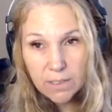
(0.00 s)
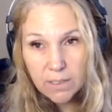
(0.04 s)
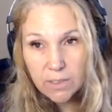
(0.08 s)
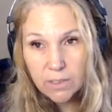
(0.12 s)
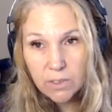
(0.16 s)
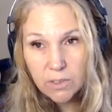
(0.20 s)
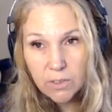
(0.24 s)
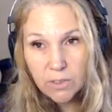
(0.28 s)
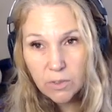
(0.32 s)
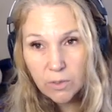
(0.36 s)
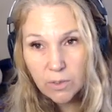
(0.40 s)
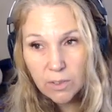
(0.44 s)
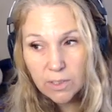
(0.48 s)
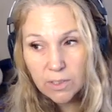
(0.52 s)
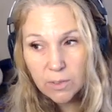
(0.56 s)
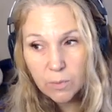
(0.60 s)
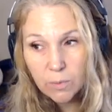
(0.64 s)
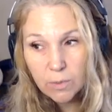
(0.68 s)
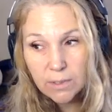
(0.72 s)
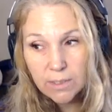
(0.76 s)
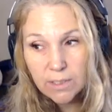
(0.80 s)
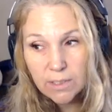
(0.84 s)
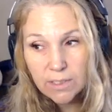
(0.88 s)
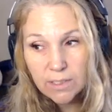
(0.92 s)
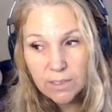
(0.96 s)
to students
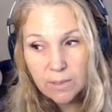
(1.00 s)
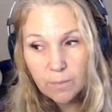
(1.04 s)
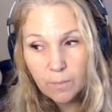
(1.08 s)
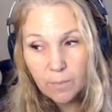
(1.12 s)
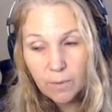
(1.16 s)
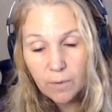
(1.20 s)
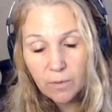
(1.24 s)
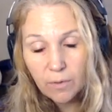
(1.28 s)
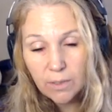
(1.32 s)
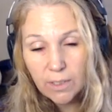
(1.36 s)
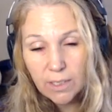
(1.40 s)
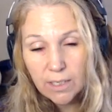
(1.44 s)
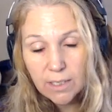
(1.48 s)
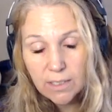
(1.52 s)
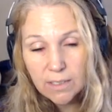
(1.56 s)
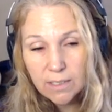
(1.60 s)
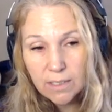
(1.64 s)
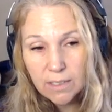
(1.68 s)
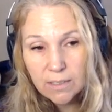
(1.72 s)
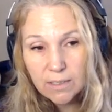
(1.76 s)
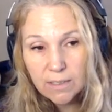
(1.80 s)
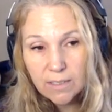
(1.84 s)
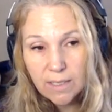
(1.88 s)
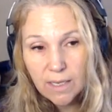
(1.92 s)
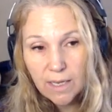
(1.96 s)
with disabilities is